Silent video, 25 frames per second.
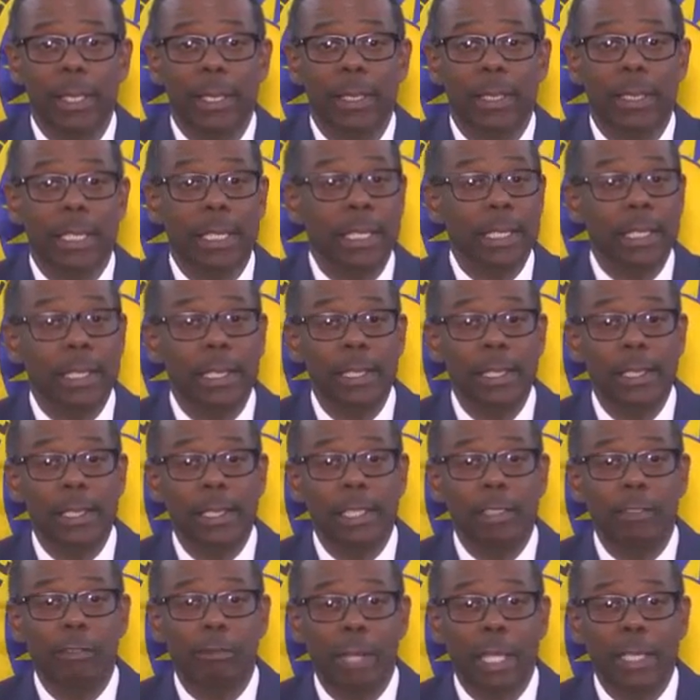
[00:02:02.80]
citizens
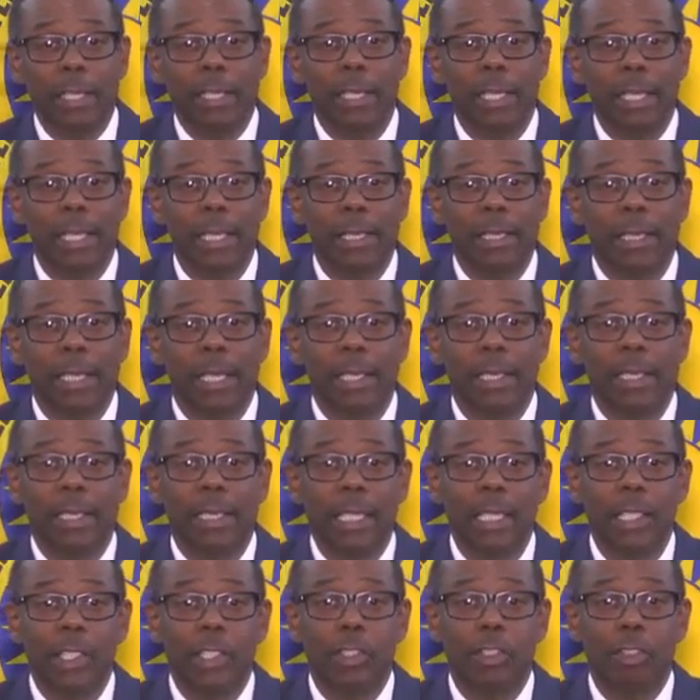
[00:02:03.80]
and residents are
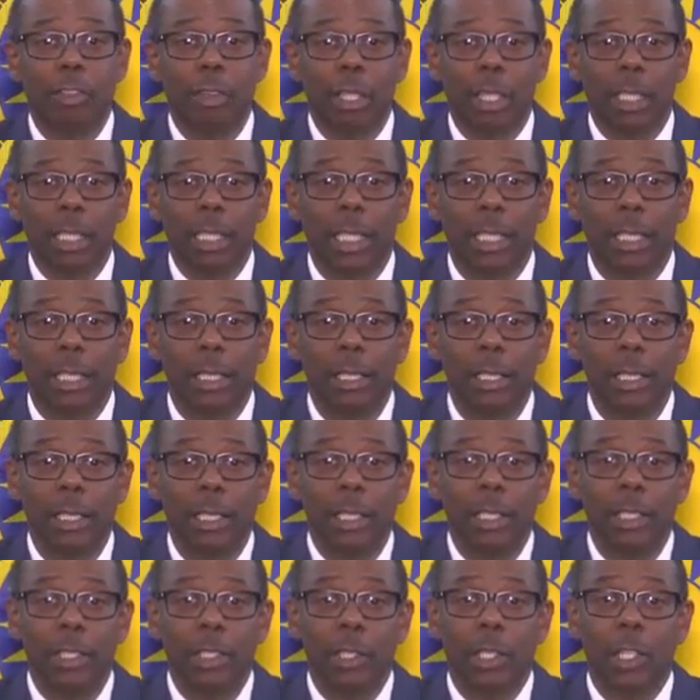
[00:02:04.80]
still struggling
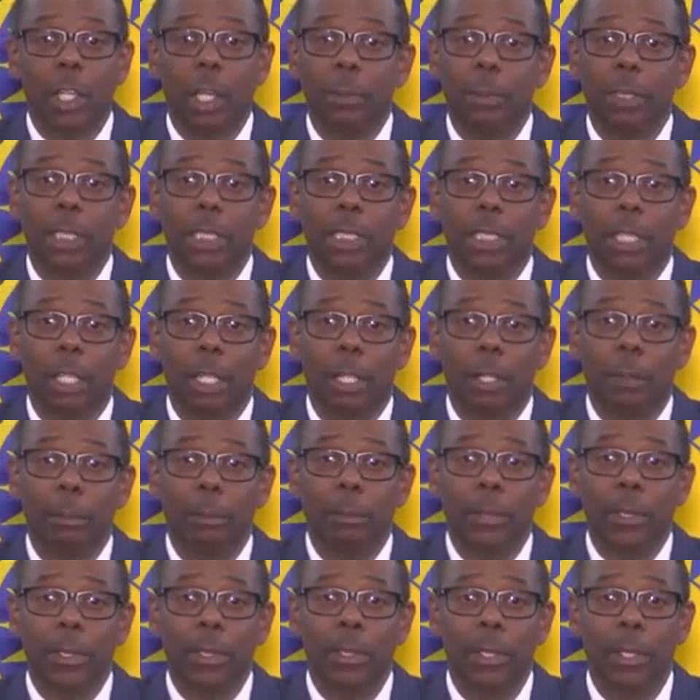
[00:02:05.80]
to come to
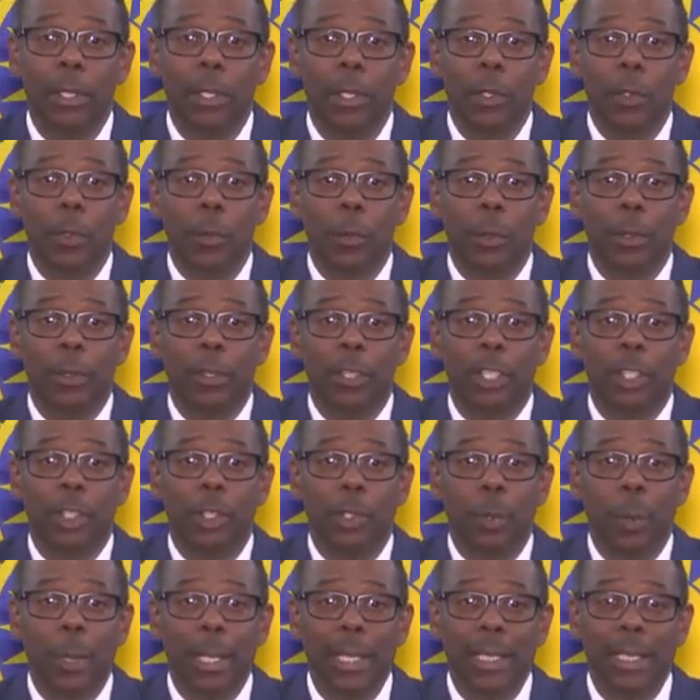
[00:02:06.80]
terms with the
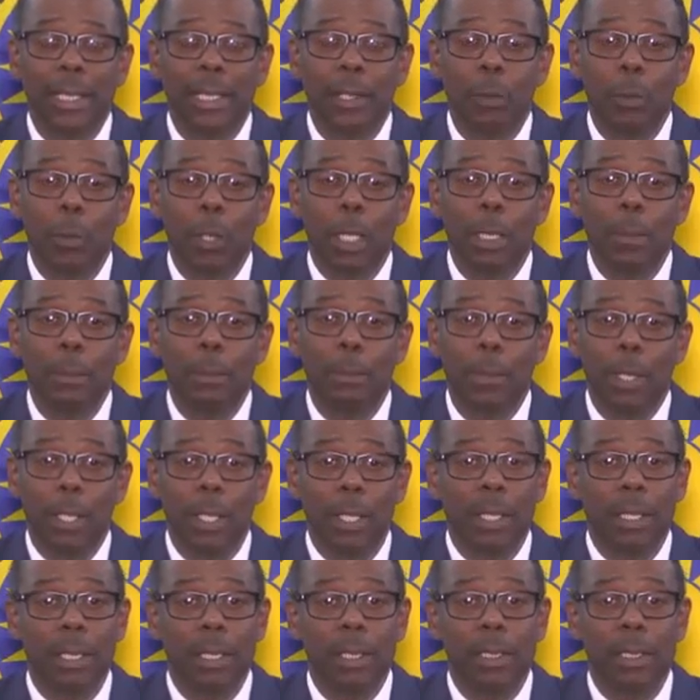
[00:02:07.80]
21
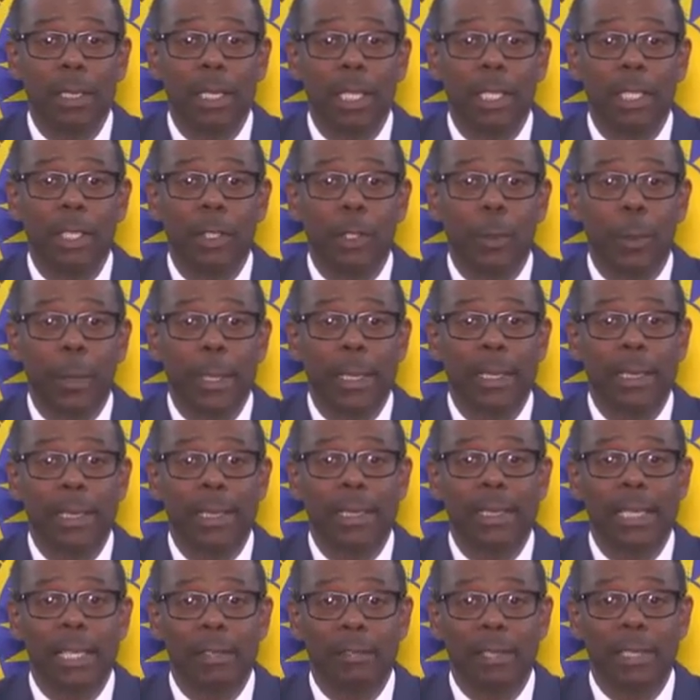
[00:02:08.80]
murders in
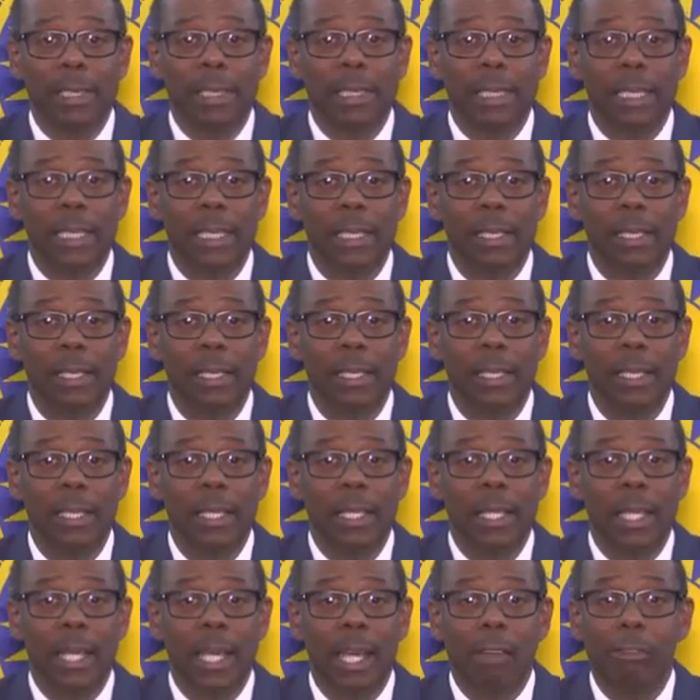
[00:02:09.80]
2017,
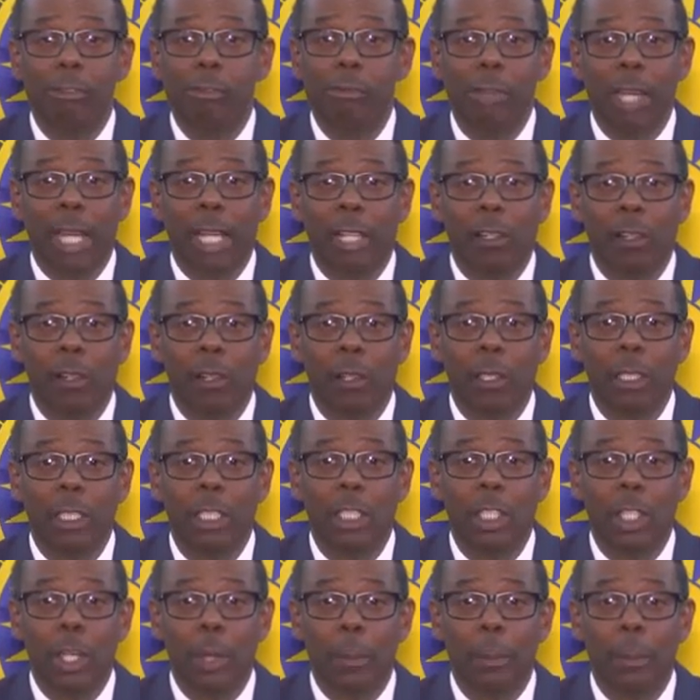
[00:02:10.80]
a record
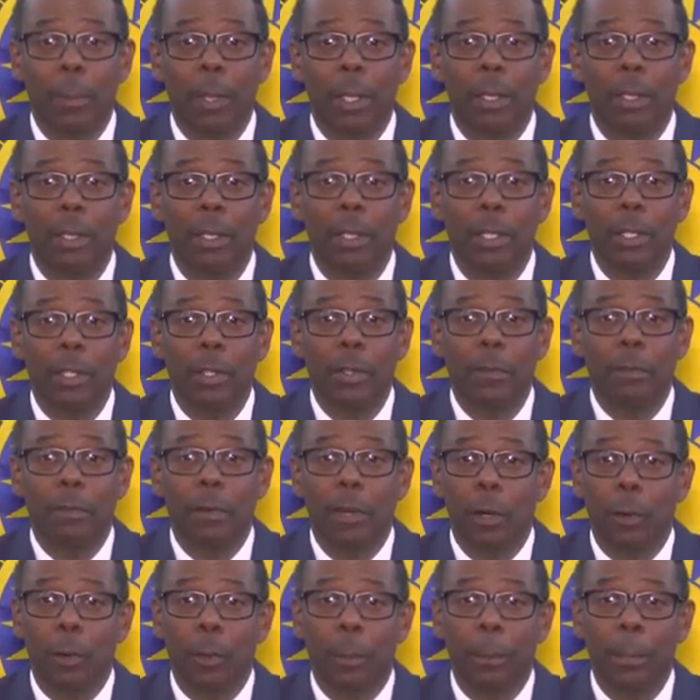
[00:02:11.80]
number
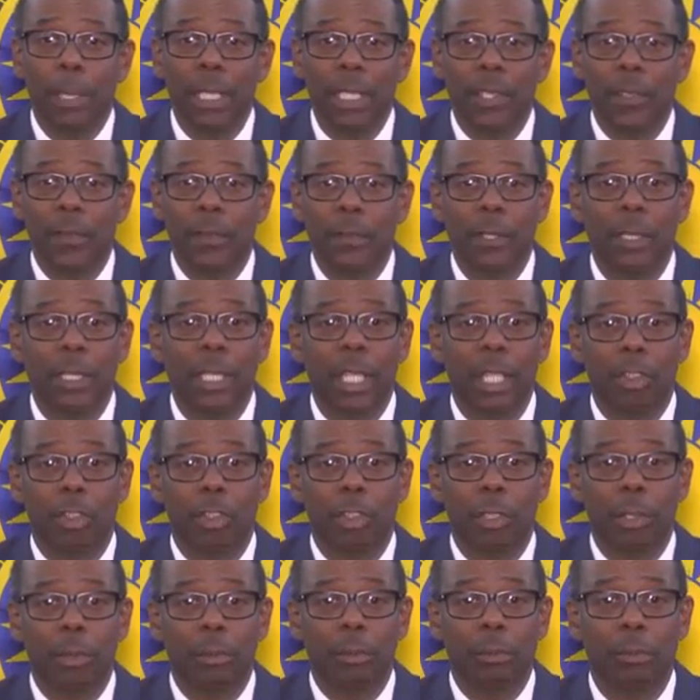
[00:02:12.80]
for our peaceful
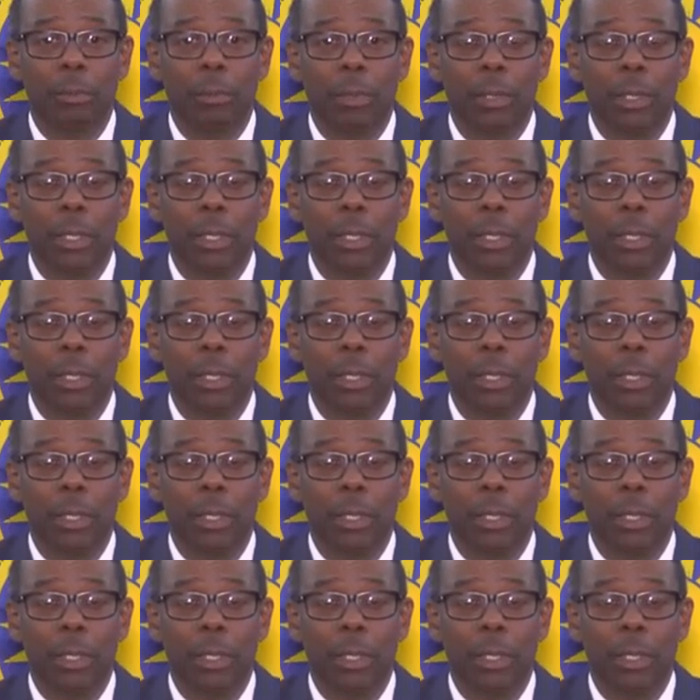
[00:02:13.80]
nation.